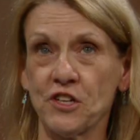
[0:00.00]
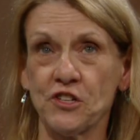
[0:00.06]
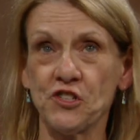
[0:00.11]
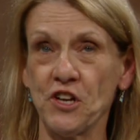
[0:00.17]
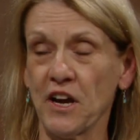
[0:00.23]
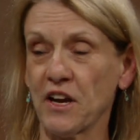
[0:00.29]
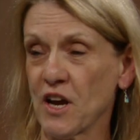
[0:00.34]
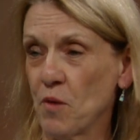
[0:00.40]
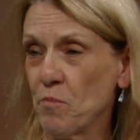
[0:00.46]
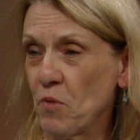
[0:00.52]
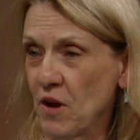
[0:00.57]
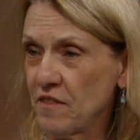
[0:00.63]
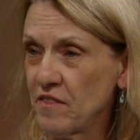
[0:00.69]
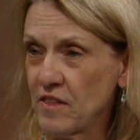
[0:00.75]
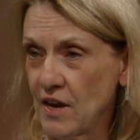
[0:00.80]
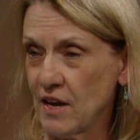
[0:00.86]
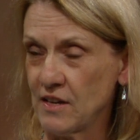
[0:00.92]
to check up
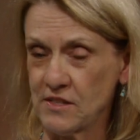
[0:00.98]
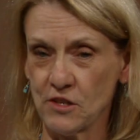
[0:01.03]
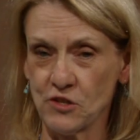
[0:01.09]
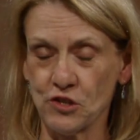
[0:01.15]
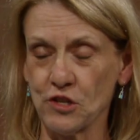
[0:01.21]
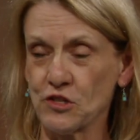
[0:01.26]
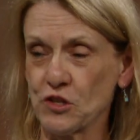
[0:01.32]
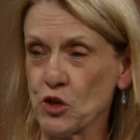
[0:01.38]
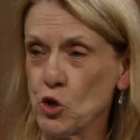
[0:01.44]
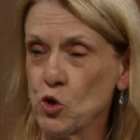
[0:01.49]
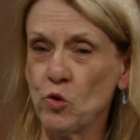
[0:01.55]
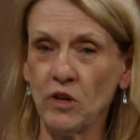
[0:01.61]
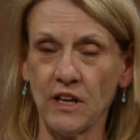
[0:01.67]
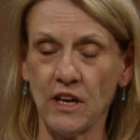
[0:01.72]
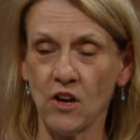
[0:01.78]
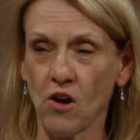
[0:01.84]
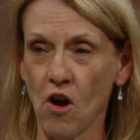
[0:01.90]
on things is just
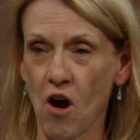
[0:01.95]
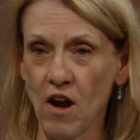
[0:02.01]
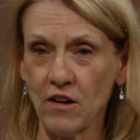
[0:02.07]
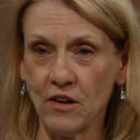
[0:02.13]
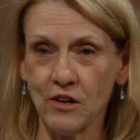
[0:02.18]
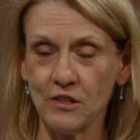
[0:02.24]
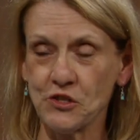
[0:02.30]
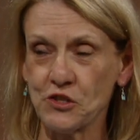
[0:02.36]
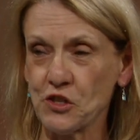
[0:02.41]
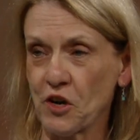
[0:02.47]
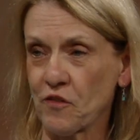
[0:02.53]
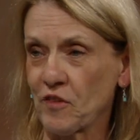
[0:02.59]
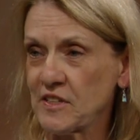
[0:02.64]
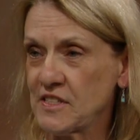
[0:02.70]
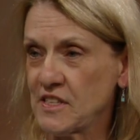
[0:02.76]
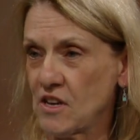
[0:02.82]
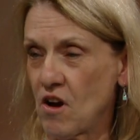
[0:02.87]
Googling Garden
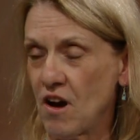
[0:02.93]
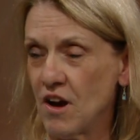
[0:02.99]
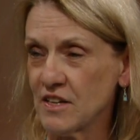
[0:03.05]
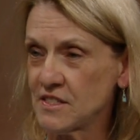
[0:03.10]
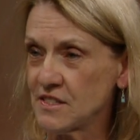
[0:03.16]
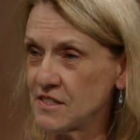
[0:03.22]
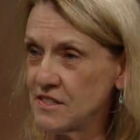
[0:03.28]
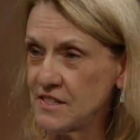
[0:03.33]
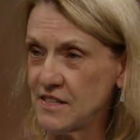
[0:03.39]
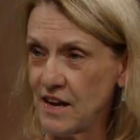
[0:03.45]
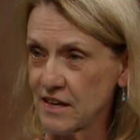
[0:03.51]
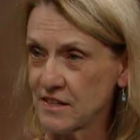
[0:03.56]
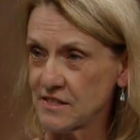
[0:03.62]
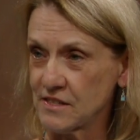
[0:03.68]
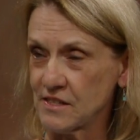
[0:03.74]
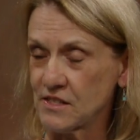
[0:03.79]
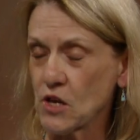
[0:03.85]
Conservancy Austin,
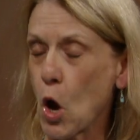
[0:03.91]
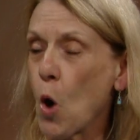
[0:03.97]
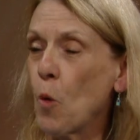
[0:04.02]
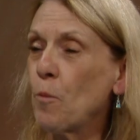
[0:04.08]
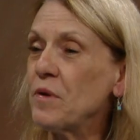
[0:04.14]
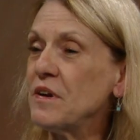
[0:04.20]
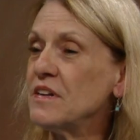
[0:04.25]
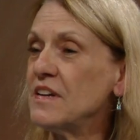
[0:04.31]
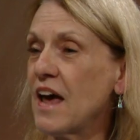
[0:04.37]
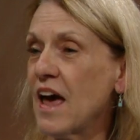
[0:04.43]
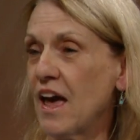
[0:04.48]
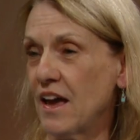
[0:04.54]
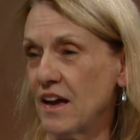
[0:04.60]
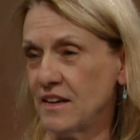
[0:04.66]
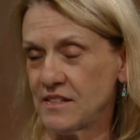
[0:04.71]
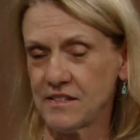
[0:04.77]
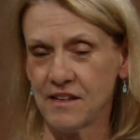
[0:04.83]
Texas open
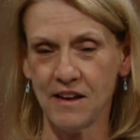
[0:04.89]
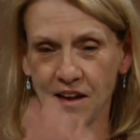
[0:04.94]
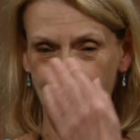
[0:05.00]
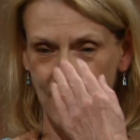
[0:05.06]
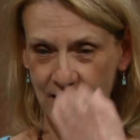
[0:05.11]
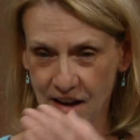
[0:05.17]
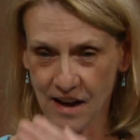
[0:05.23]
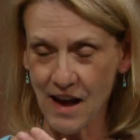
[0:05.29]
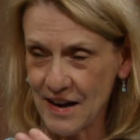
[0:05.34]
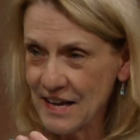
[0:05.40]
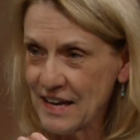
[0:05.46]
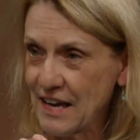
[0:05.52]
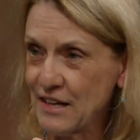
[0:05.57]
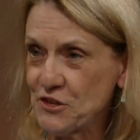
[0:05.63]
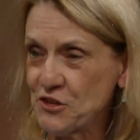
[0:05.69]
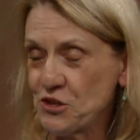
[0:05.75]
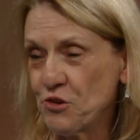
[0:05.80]
days. Okay. And it kind of
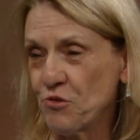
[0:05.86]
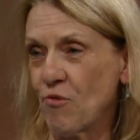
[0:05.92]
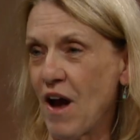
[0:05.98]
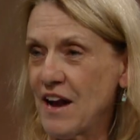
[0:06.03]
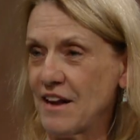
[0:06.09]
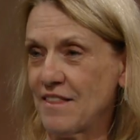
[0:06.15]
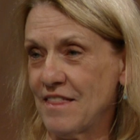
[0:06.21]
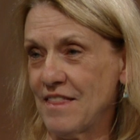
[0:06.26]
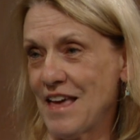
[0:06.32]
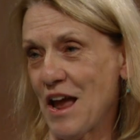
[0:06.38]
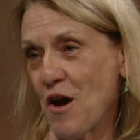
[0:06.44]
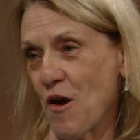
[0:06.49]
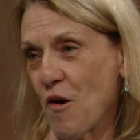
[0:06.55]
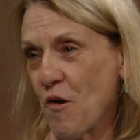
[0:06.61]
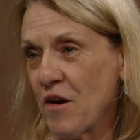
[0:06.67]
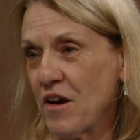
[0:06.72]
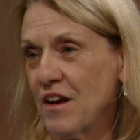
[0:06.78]
gets you right
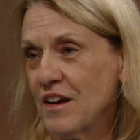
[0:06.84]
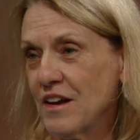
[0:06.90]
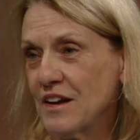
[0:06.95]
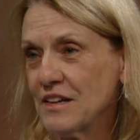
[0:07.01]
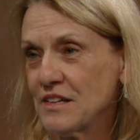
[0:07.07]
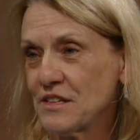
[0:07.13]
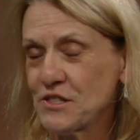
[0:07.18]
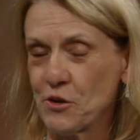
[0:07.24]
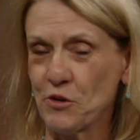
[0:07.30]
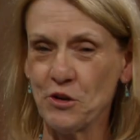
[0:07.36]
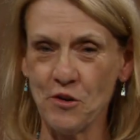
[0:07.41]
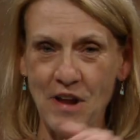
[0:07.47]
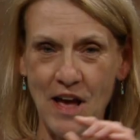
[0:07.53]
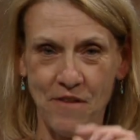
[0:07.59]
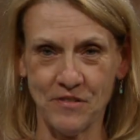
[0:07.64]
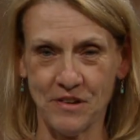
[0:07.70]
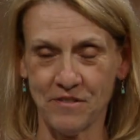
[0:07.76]
there. Okay. So you
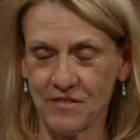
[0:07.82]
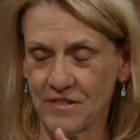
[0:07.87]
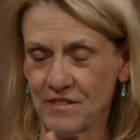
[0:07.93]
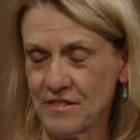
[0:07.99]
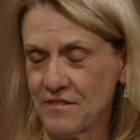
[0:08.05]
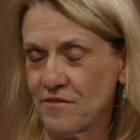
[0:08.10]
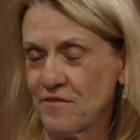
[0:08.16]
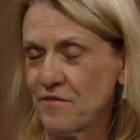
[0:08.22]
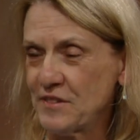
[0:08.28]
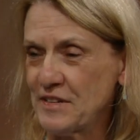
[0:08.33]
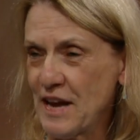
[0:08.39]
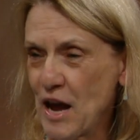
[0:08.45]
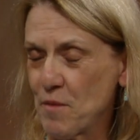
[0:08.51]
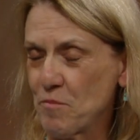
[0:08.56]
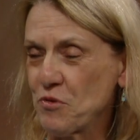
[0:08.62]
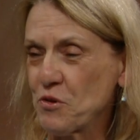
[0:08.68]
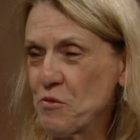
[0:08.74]
don't have to
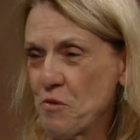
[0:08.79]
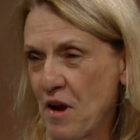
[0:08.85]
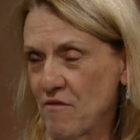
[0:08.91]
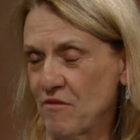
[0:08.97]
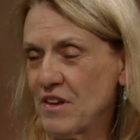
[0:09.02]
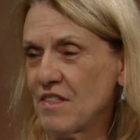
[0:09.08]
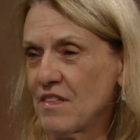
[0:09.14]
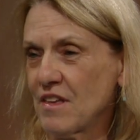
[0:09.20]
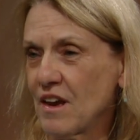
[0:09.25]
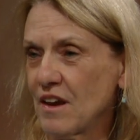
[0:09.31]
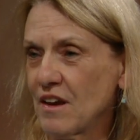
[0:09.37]
tab through everything.